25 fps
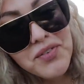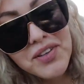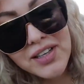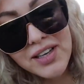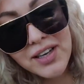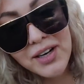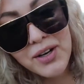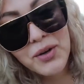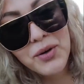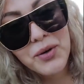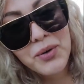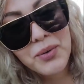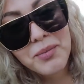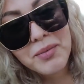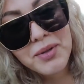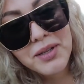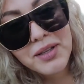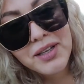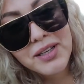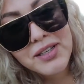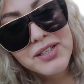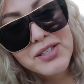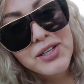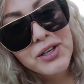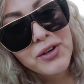have a kid at home
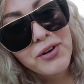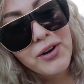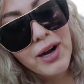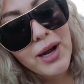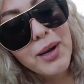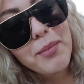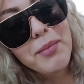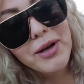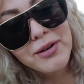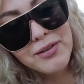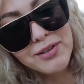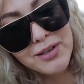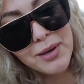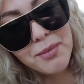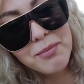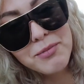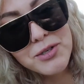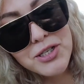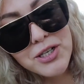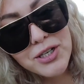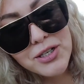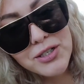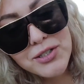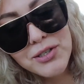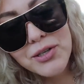that likes to cry about dumb
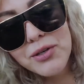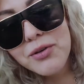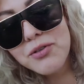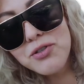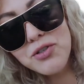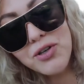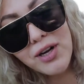shit too,